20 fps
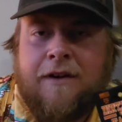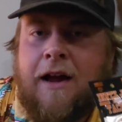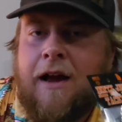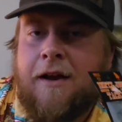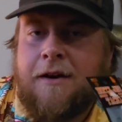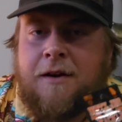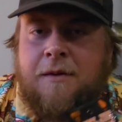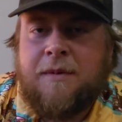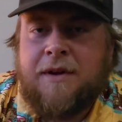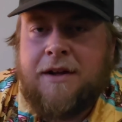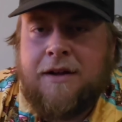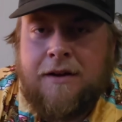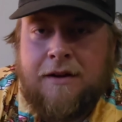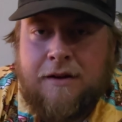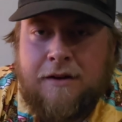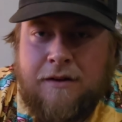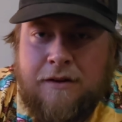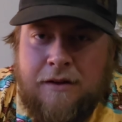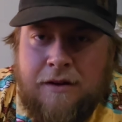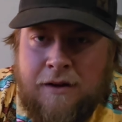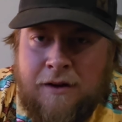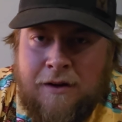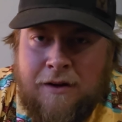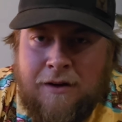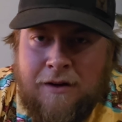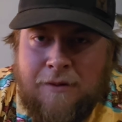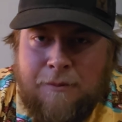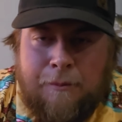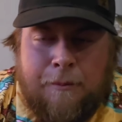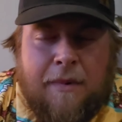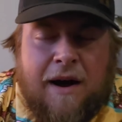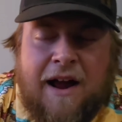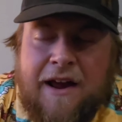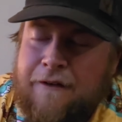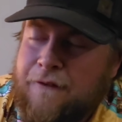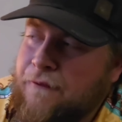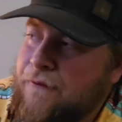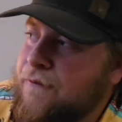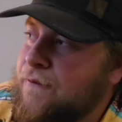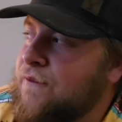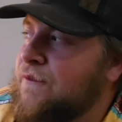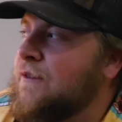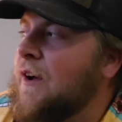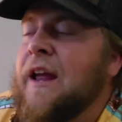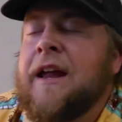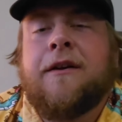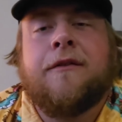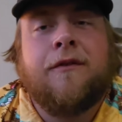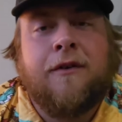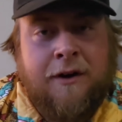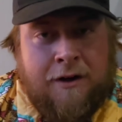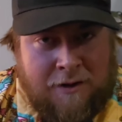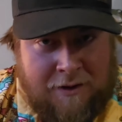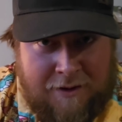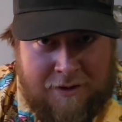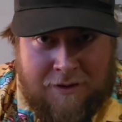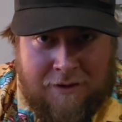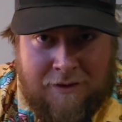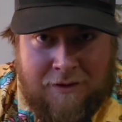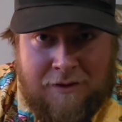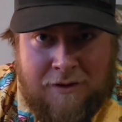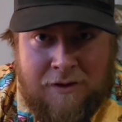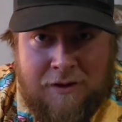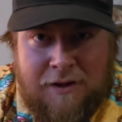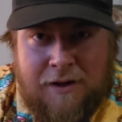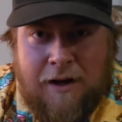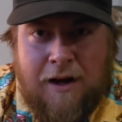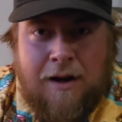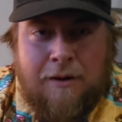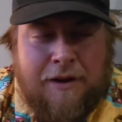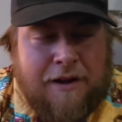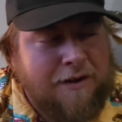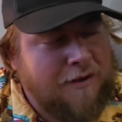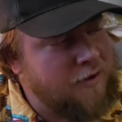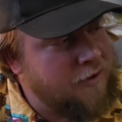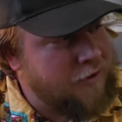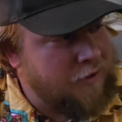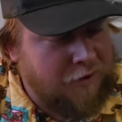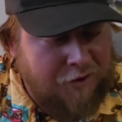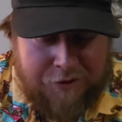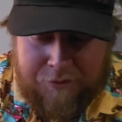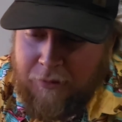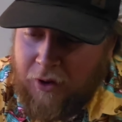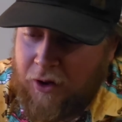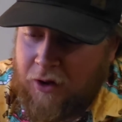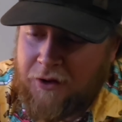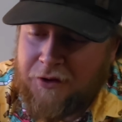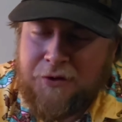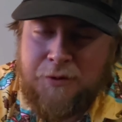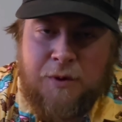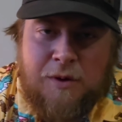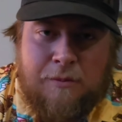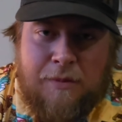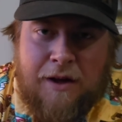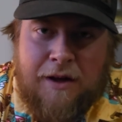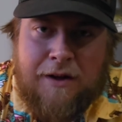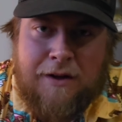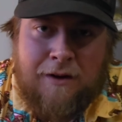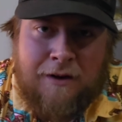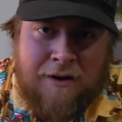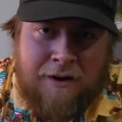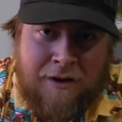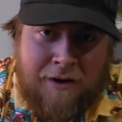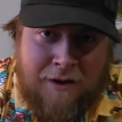got to be my favorite. Like just a small swim bait.